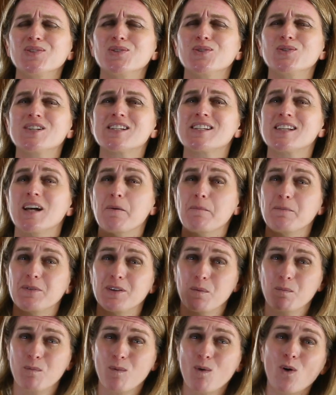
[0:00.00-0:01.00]
do
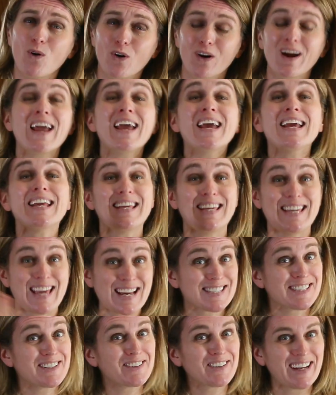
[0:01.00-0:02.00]
something more?
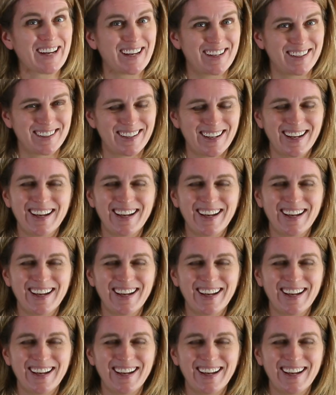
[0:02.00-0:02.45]
Yes, you can.